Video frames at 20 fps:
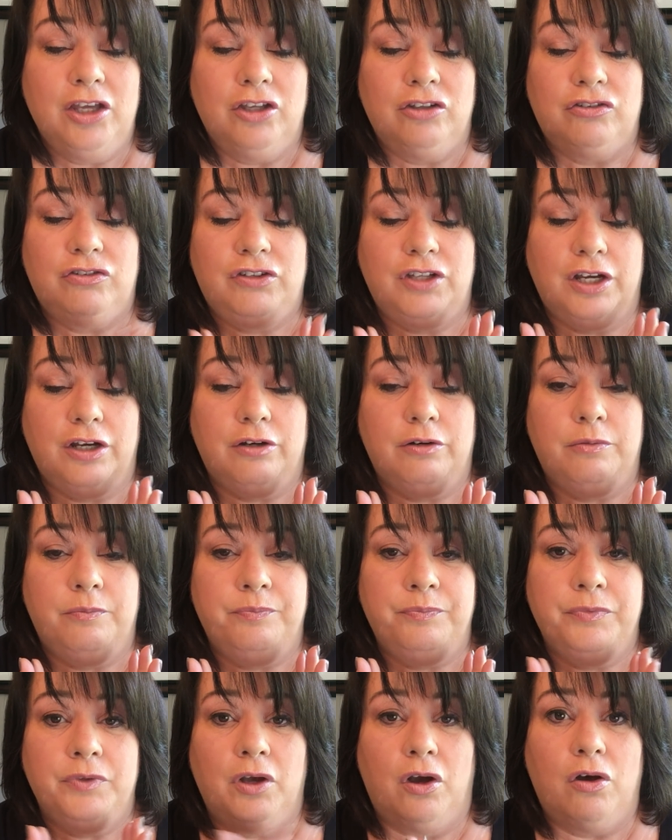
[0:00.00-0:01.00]
So
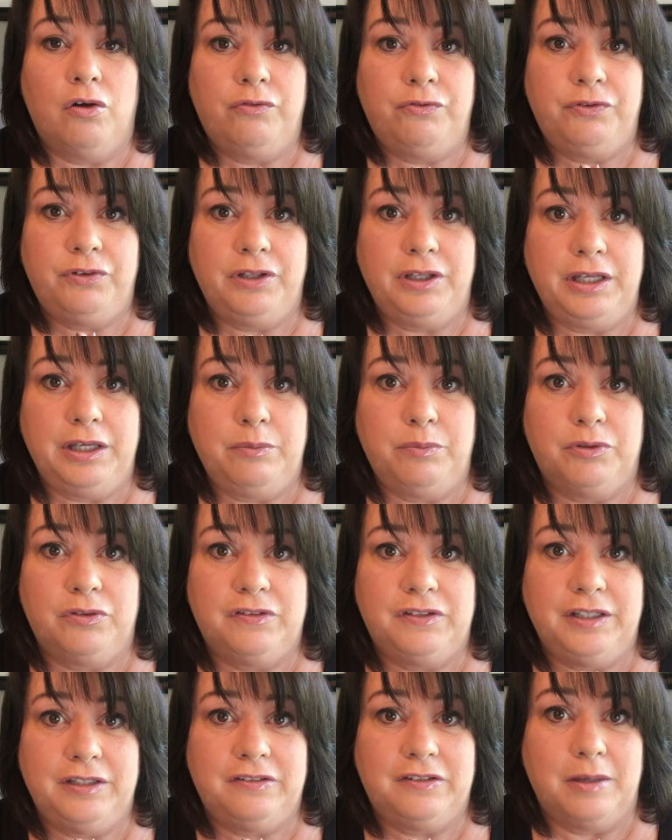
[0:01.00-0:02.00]
hopefully we'll
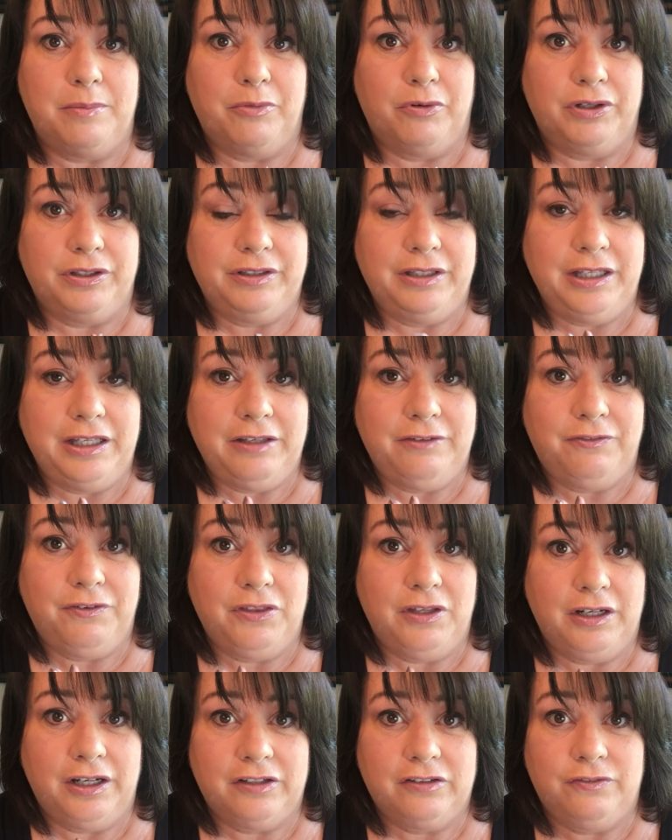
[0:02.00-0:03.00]
see some relief in
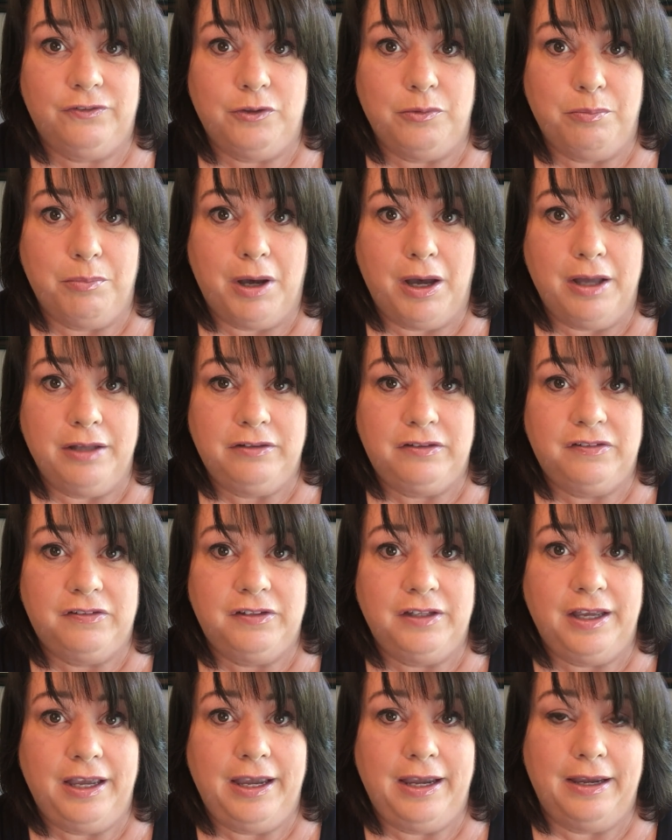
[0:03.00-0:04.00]
the next few
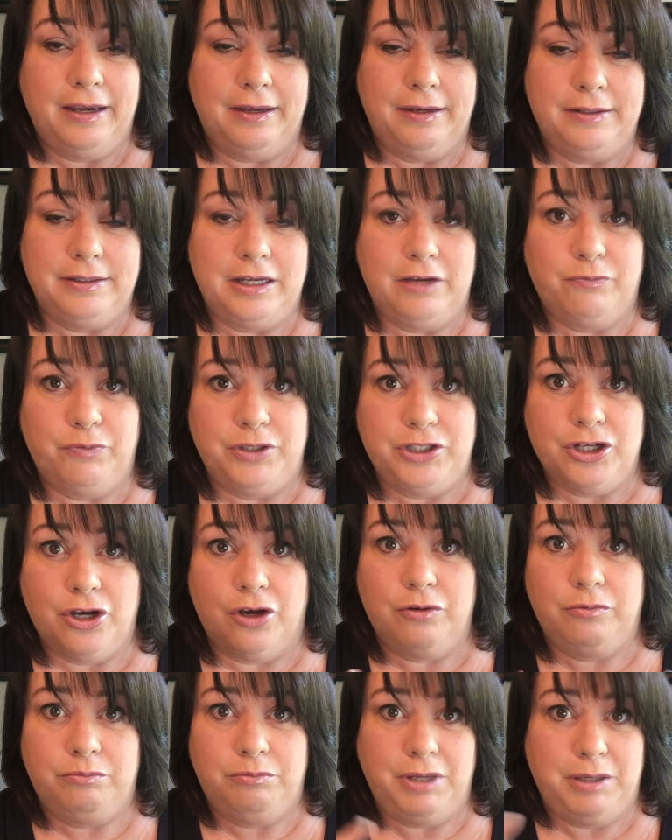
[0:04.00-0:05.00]
months. And if we
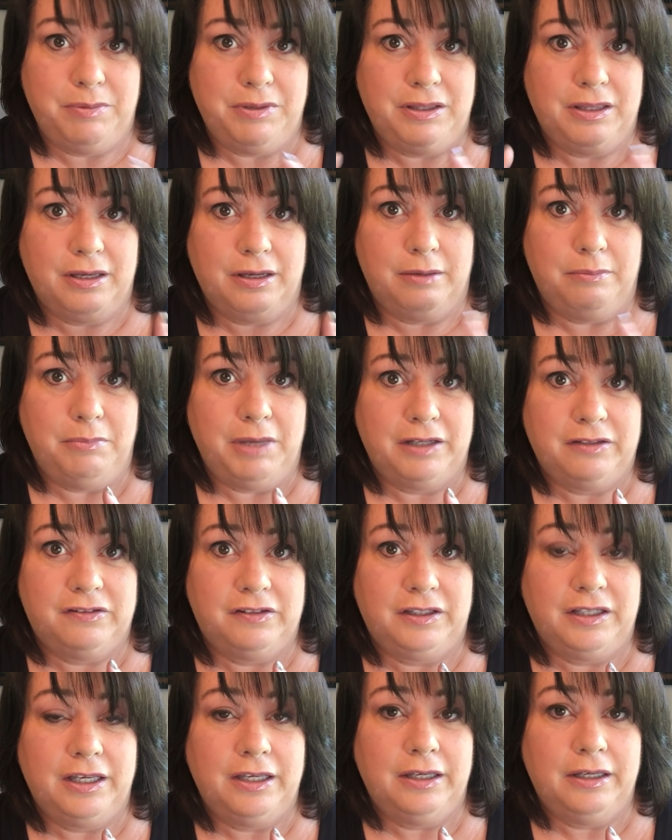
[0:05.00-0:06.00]
don't, maybe the
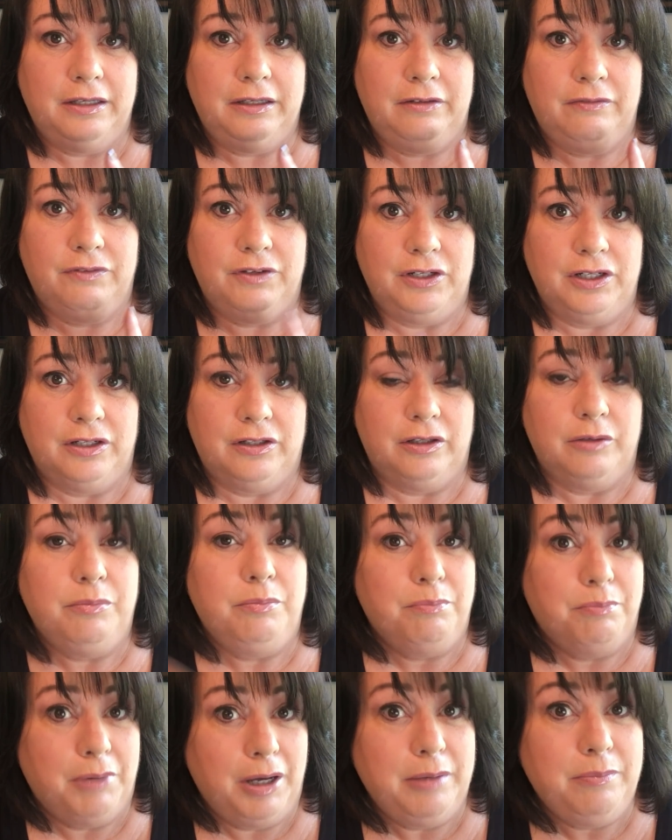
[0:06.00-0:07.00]
Mexican vanilla
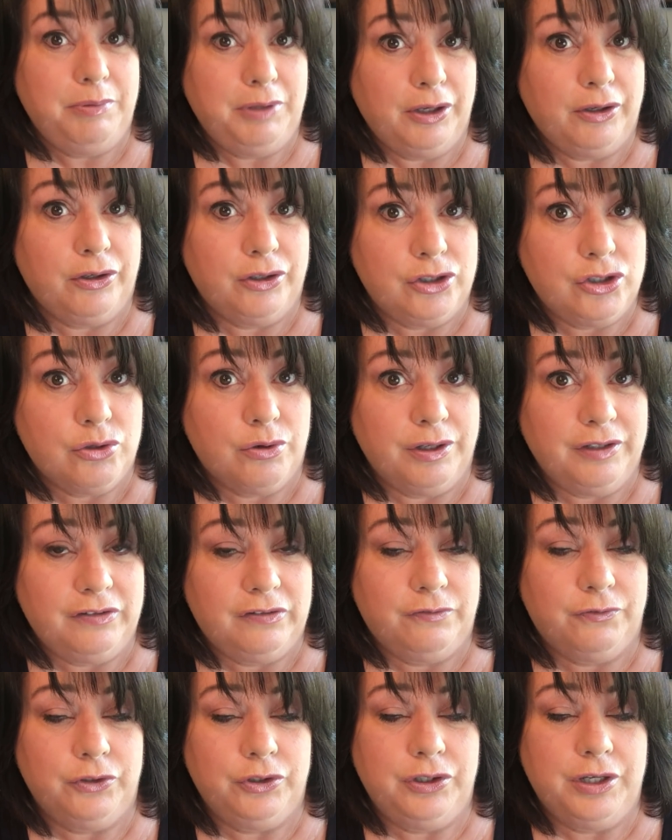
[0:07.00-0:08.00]
might be a good
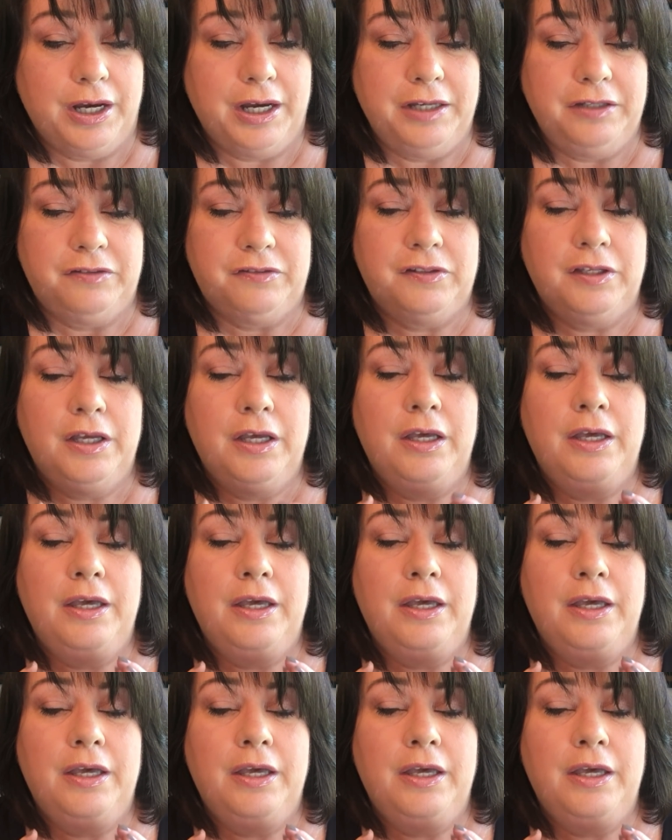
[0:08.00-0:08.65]
choice for you guys.